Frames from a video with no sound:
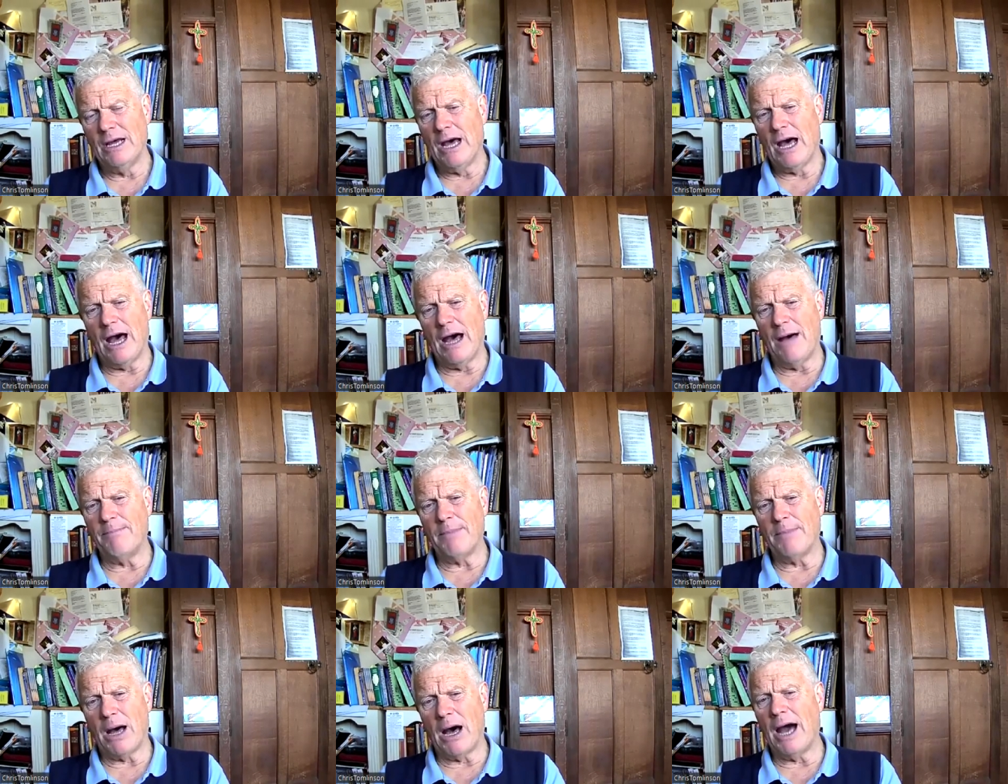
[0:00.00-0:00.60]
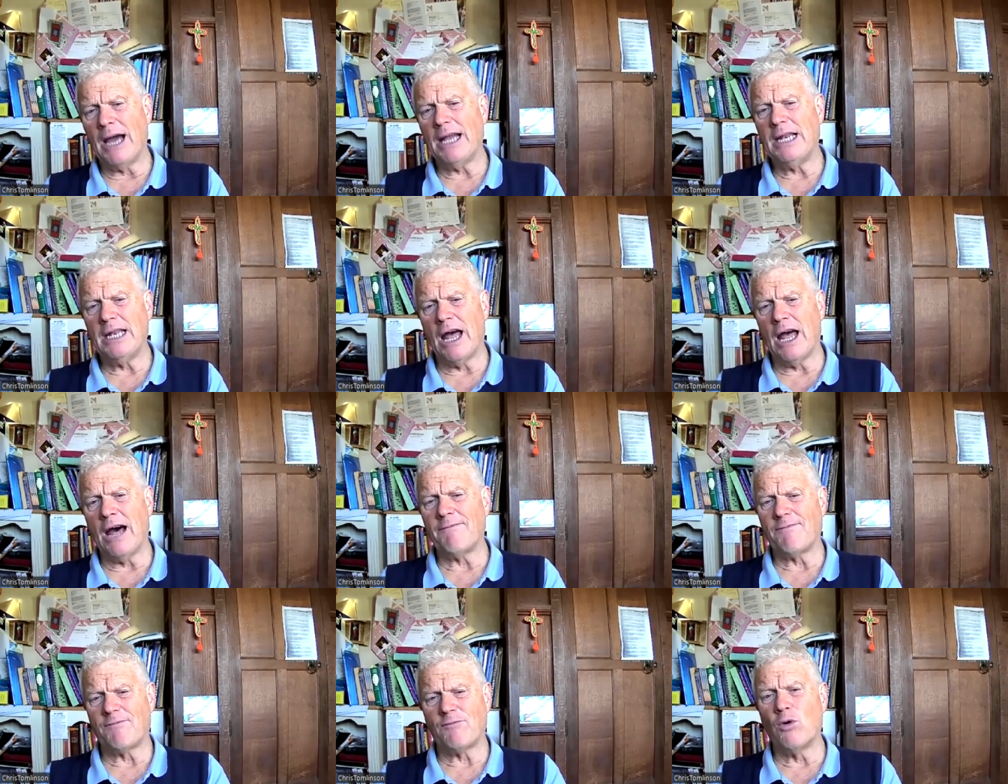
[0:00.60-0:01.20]
Um, I
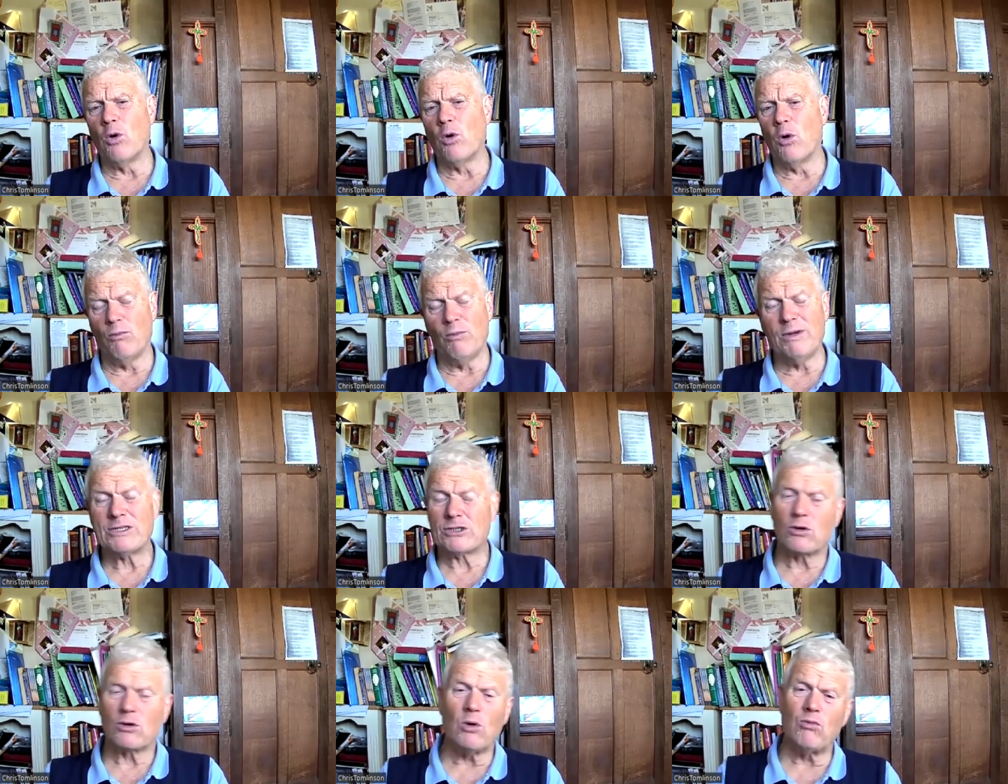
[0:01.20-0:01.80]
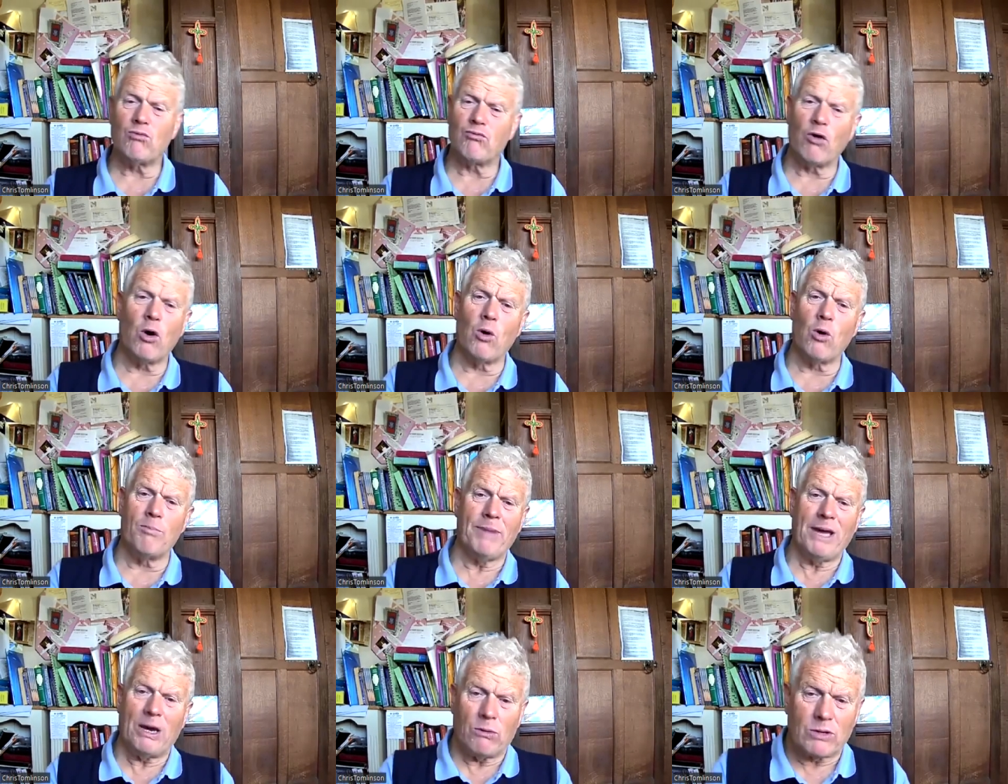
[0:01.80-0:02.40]
love raw, it's called raw
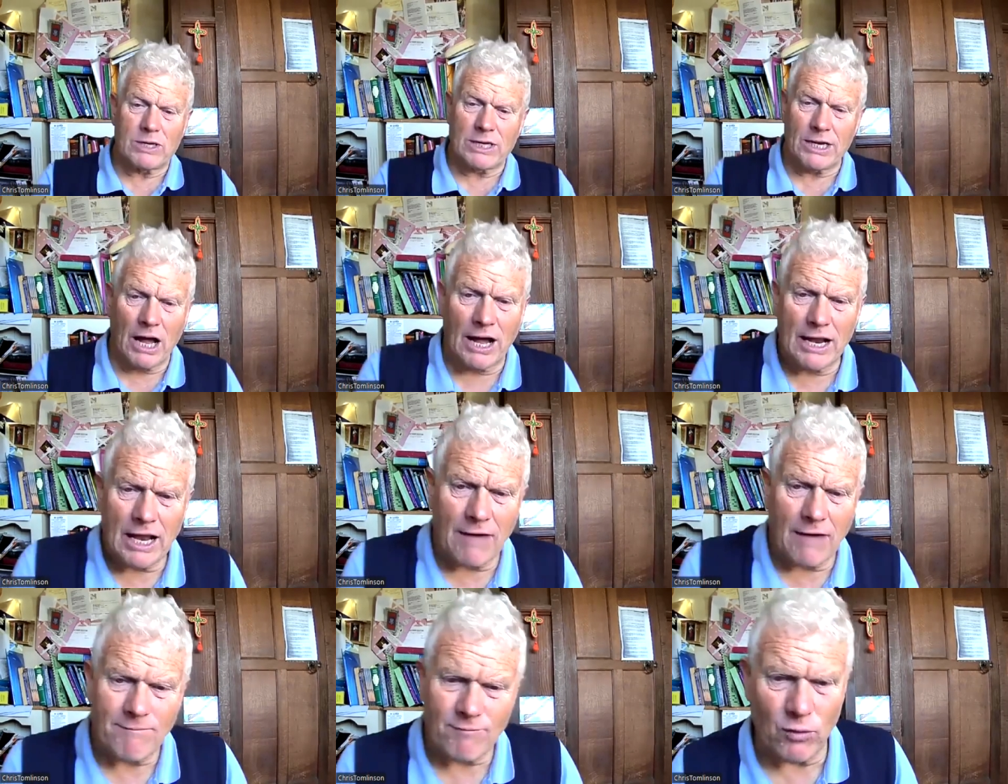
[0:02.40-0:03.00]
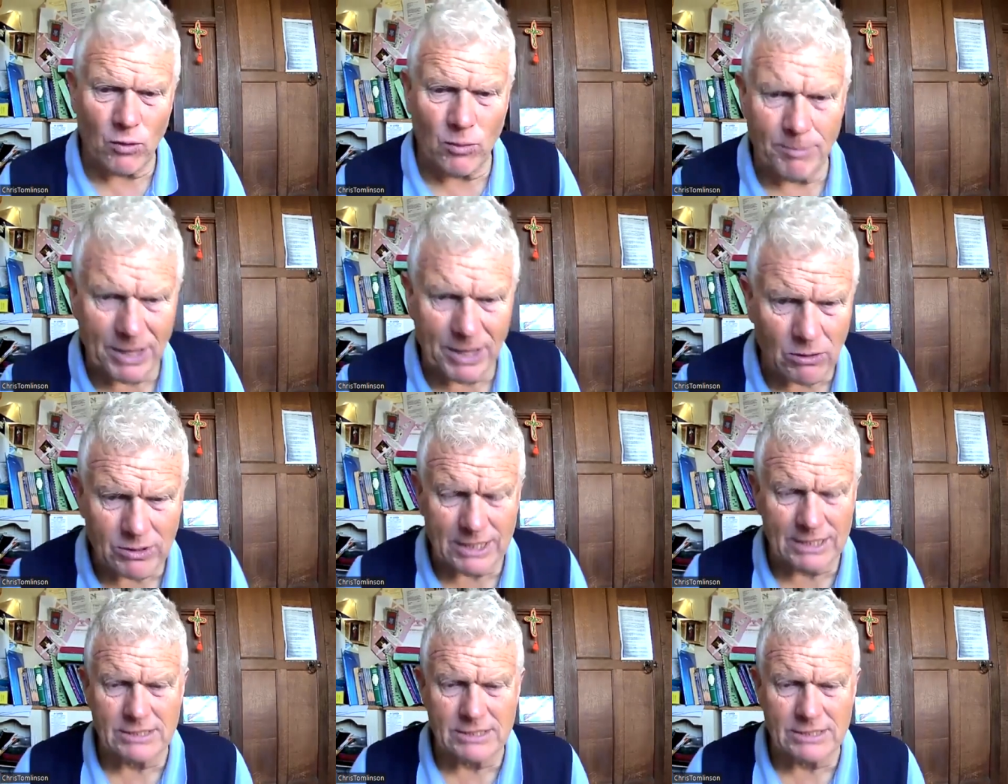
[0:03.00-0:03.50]
milk, and I love raw milk.